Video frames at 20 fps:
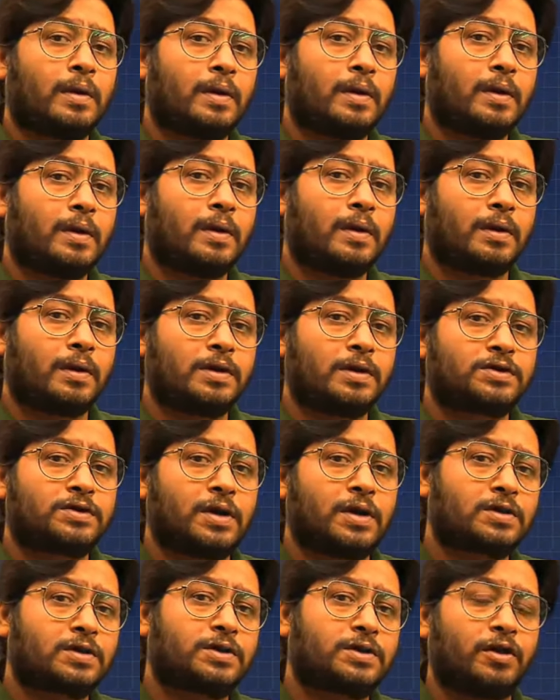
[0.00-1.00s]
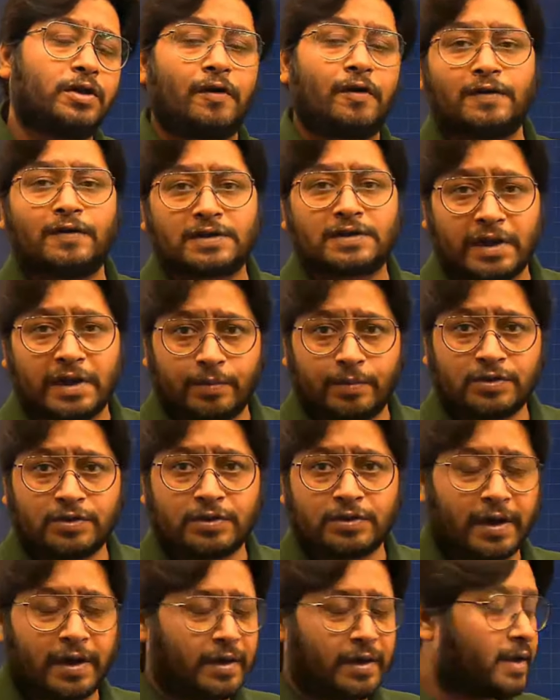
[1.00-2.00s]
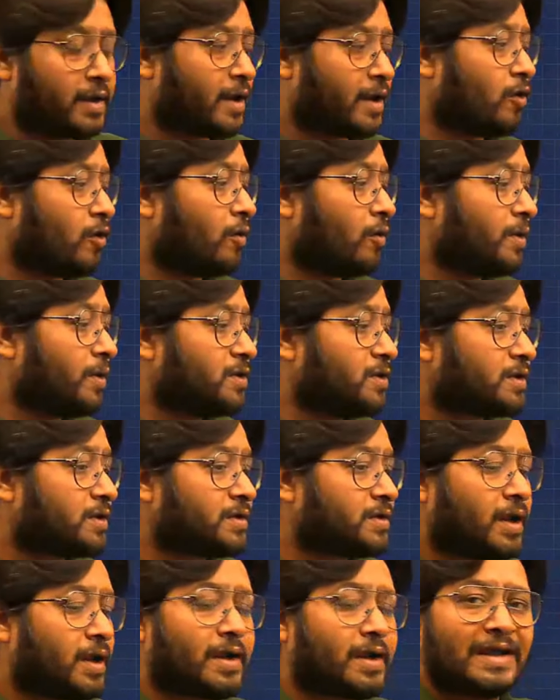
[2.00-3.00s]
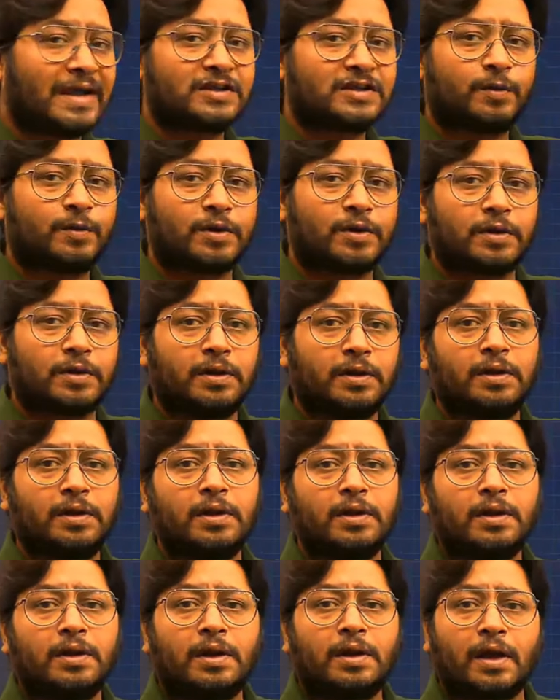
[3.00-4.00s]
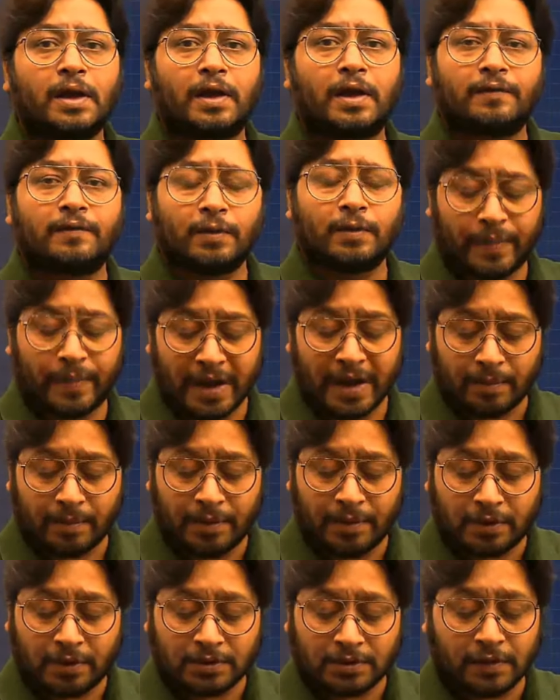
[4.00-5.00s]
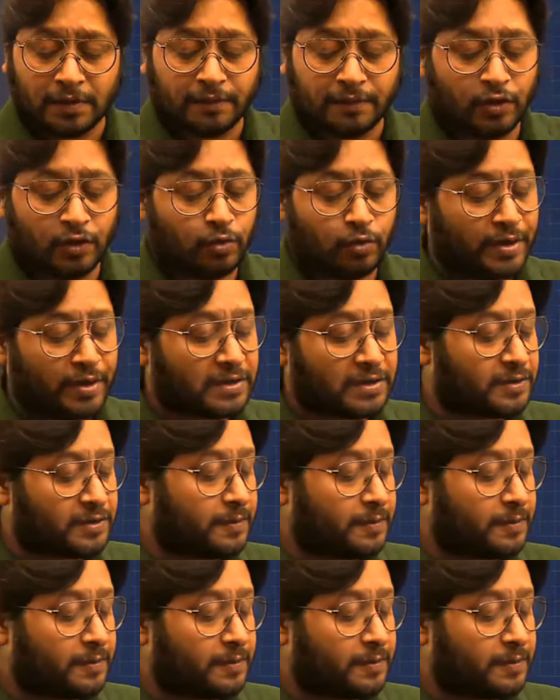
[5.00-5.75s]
restructuring of the syllabus, right? It cannot be just done as per the given parameters of the UPSC,